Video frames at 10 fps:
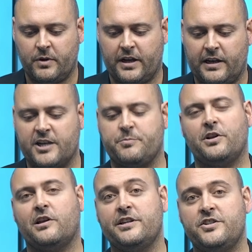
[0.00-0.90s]
And last but
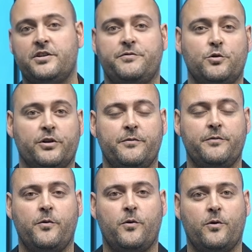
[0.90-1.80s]
not least, if you're looking
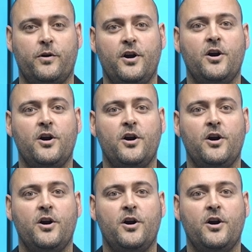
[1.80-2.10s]
for